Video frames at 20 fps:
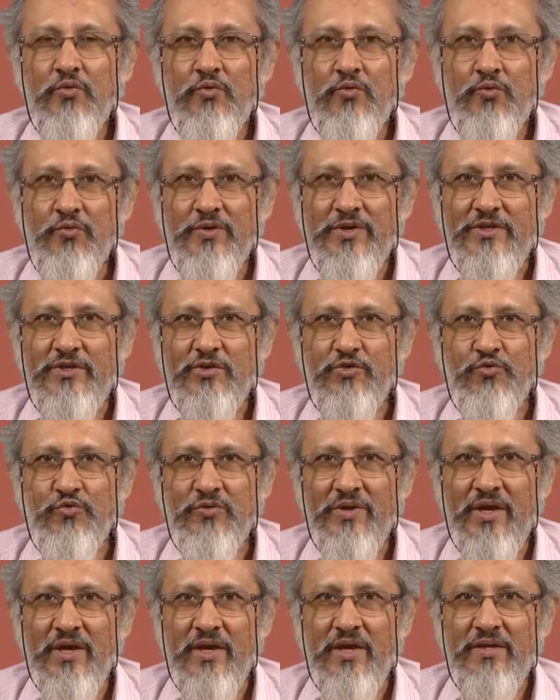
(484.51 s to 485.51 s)
which you
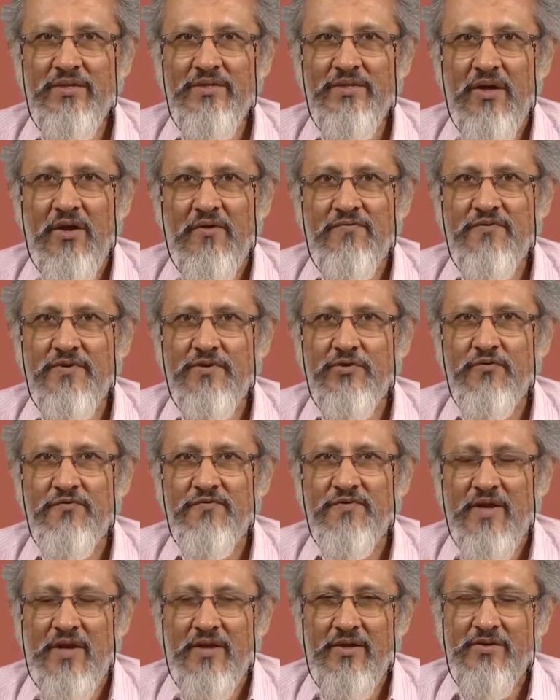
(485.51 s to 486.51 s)
get after
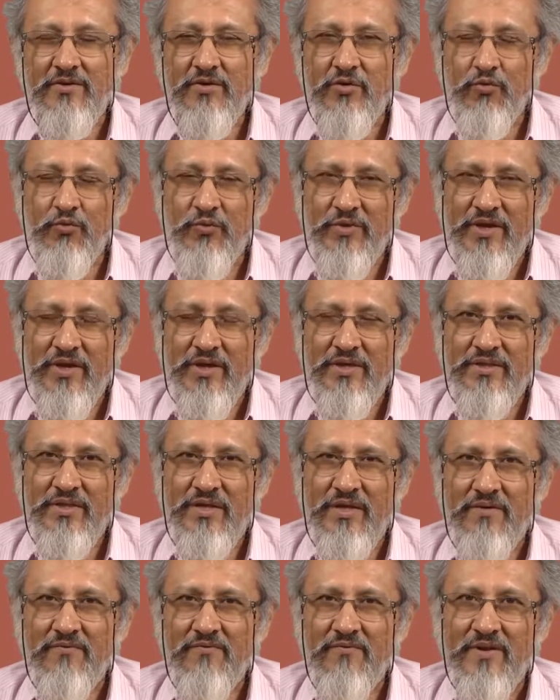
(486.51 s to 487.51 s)
you've taken away
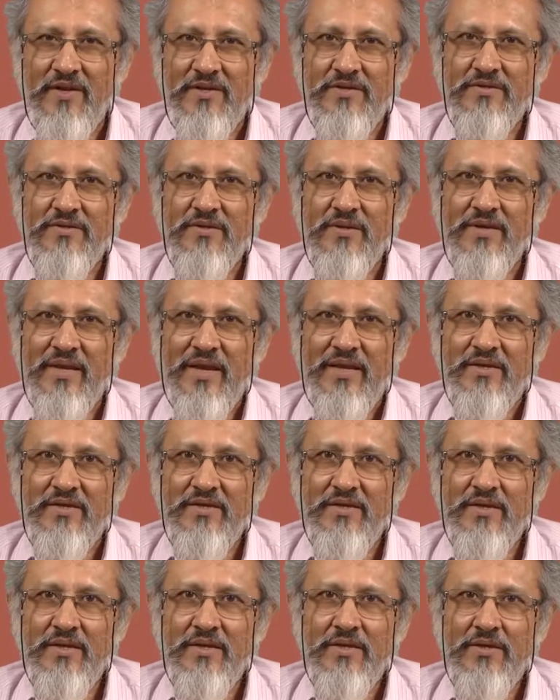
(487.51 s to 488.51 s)
the inflectional
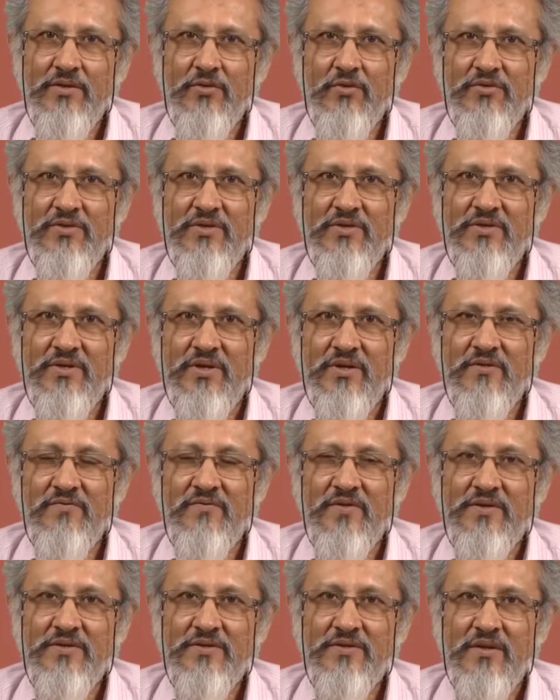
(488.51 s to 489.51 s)
ending or the
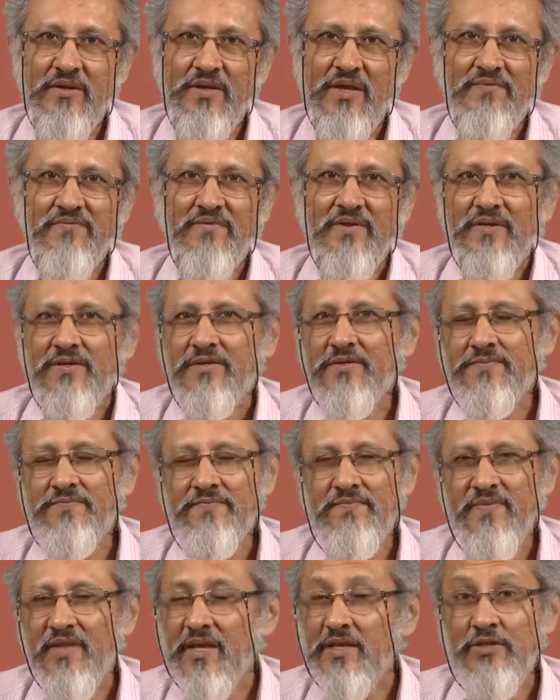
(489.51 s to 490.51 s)
derivational affix.
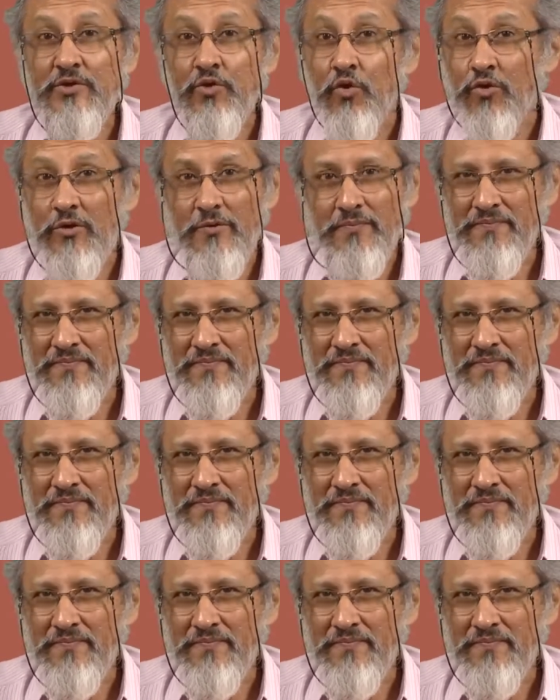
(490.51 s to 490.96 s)
That's all.